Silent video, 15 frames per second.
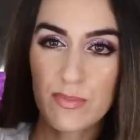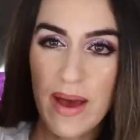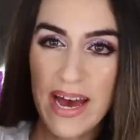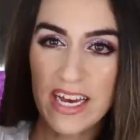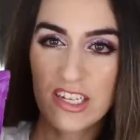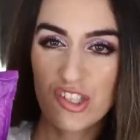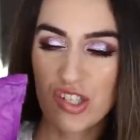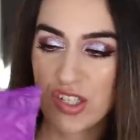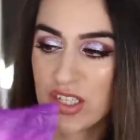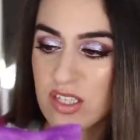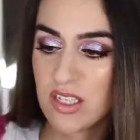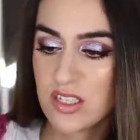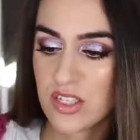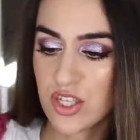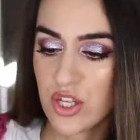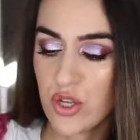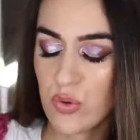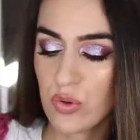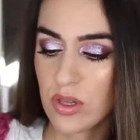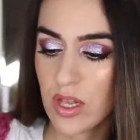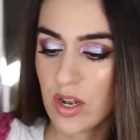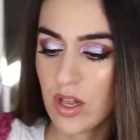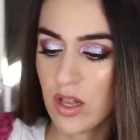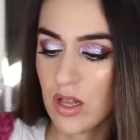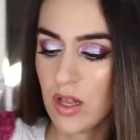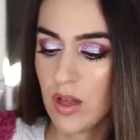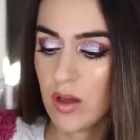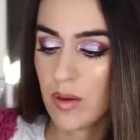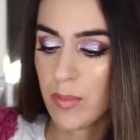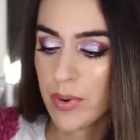Next package is in this cute
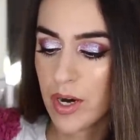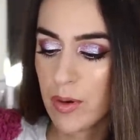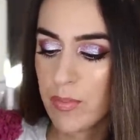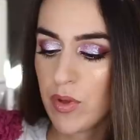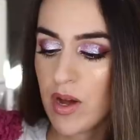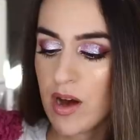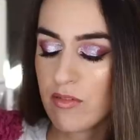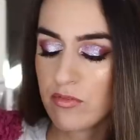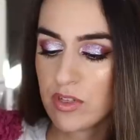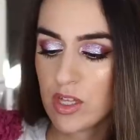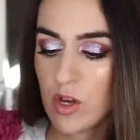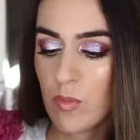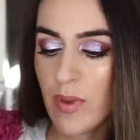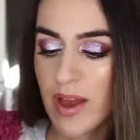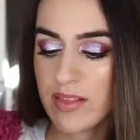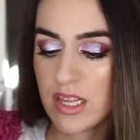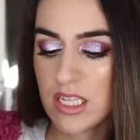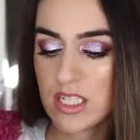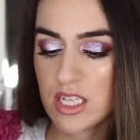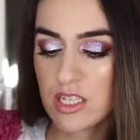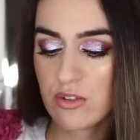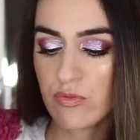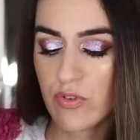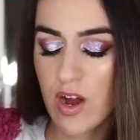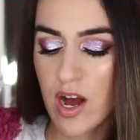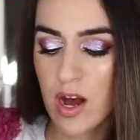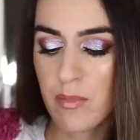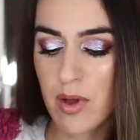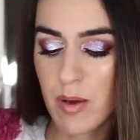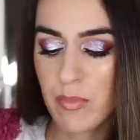little purple envelope, and this is
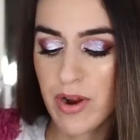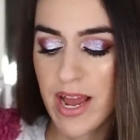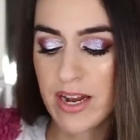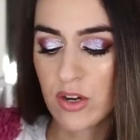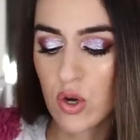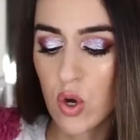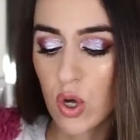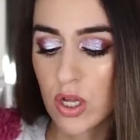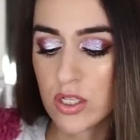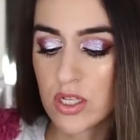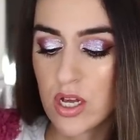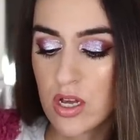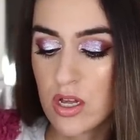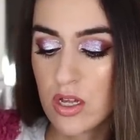from a brand called